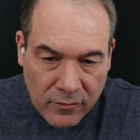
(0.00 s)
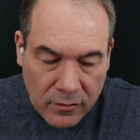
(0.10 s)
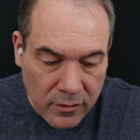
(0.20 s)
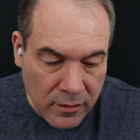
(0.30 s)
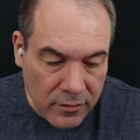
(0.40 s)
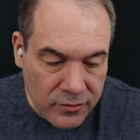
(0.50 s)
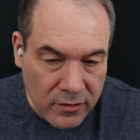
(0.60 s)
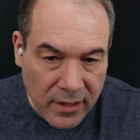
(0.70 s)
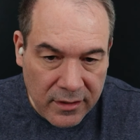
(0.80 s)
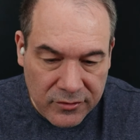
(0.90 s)
folder,
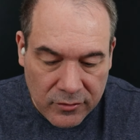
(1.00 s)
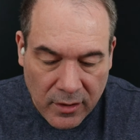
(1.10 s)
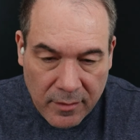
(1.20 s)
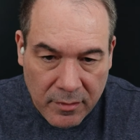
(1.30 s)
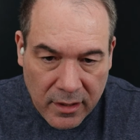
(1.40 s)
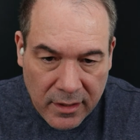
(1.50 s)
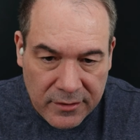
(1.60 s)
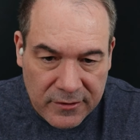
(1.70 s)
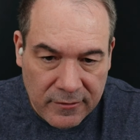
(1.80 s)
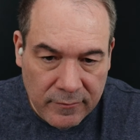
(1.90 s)
so that is the right
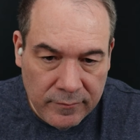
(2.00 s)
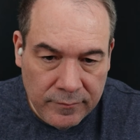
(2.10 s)
place.